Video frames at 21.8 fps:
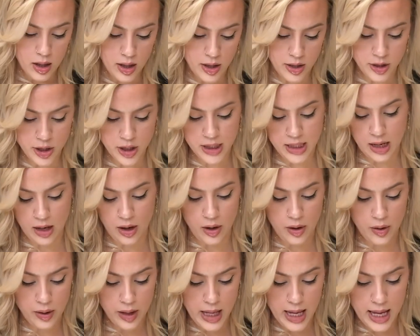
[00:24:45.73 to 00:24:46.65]
She said,
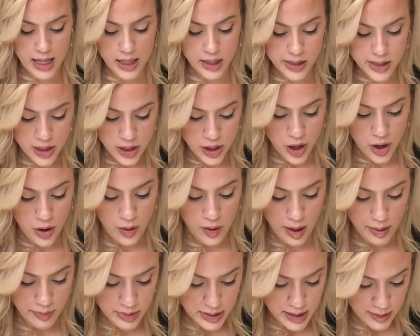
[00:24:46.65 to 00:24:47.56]
okay, good to know.
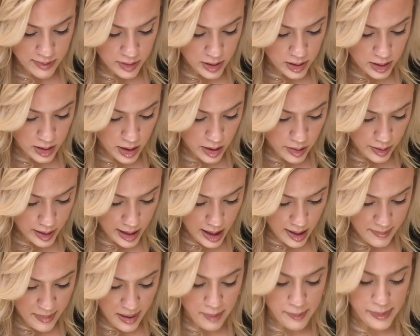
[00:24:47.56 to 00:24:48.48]
I was given the okay
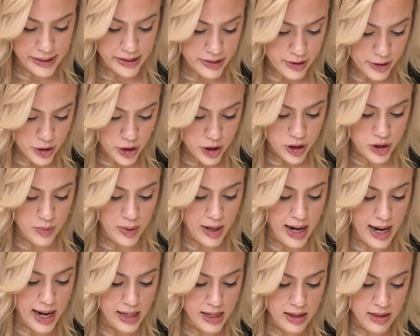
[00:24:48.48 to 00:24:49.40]
by my surgeon to
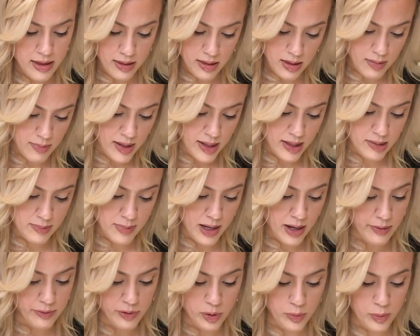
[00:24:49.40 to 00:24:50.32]
wear anything that makes me
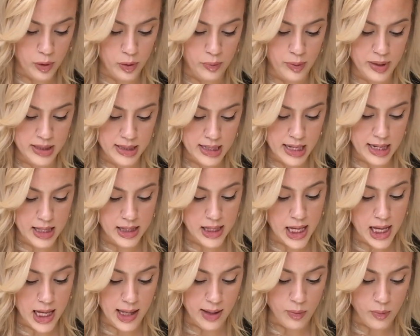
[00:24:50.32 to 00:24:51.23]
comfortable once I hit the
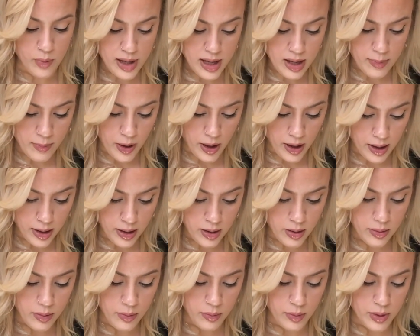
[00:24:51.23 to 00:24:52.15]
8-week mark,
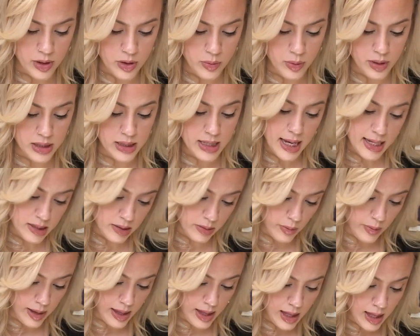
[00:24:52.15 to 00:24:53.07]
which was last
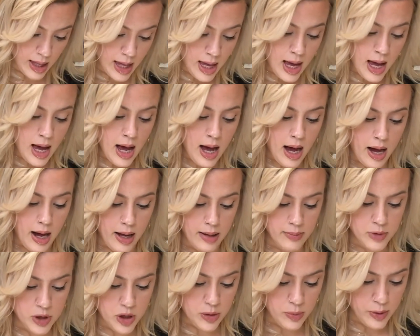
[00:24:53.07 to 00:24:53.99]
week. I'm
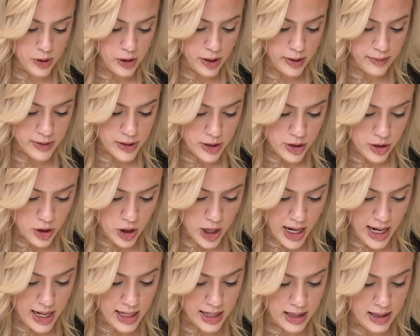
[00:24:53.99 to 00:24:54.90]
super nervous to try
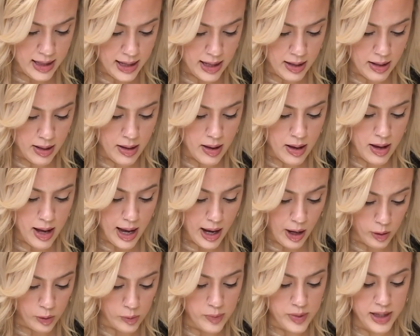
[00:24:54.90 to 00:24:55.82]
anything
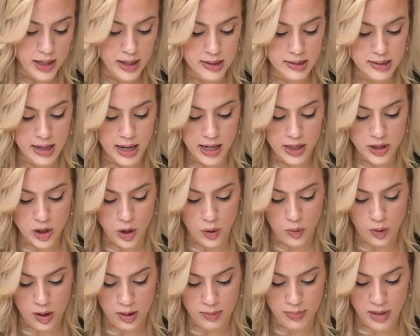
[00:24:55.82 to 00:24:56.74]
out because I don't
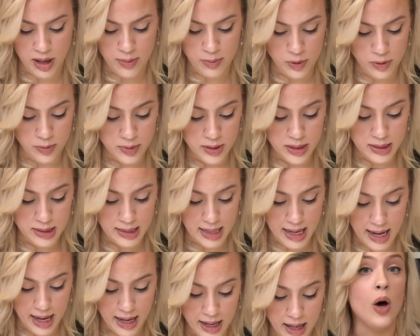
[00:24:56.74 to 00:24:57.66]
want my boobs to
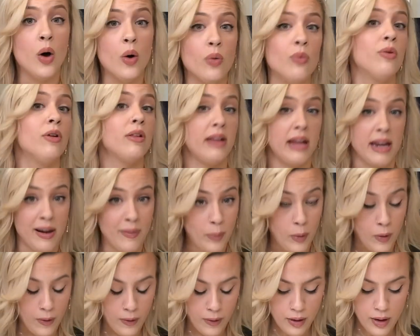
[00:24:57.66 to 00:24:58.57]
sag.
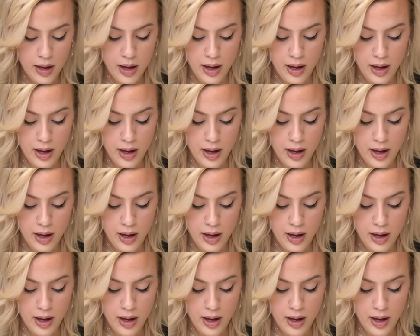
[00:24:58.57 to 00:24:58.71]
Relatable.